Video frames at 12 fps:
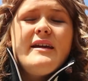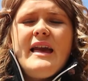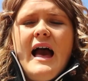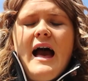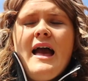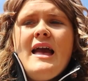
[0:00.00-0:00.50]

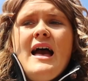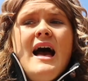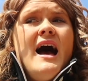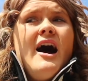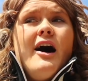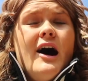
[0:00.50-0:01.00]
yeah,
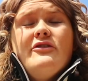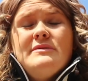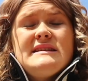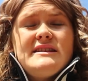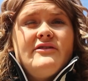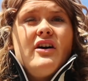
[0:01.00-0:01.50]
I've
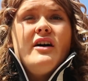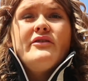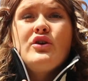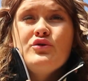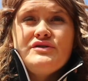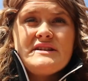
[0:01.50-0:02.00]
been
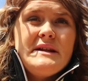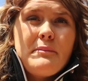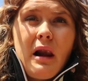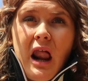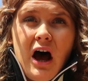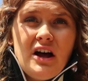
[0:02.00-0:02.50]
surviving on Disney
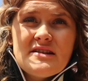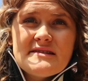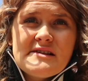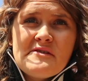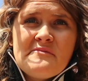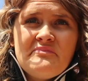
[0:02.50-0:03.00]

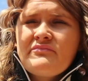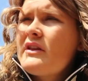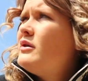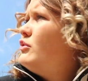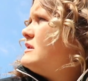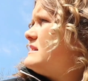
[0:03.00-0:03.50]
Plus.
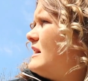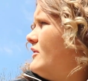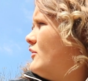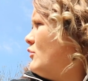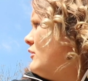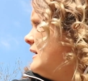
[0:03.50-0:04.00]
What was
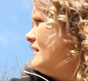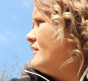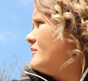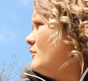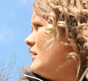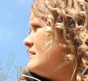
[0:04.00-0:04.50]
that noise?
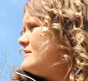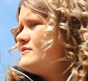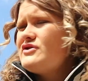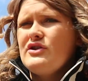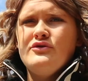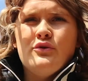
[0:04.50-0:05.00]
Why is
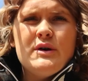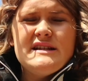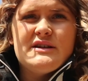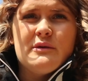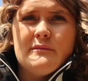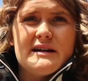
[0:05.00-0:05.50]
it so
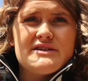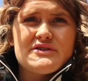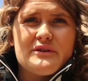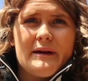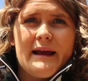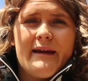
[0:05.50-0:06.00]
noisy on my
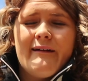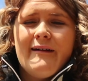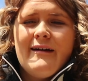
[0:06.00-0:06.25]
street?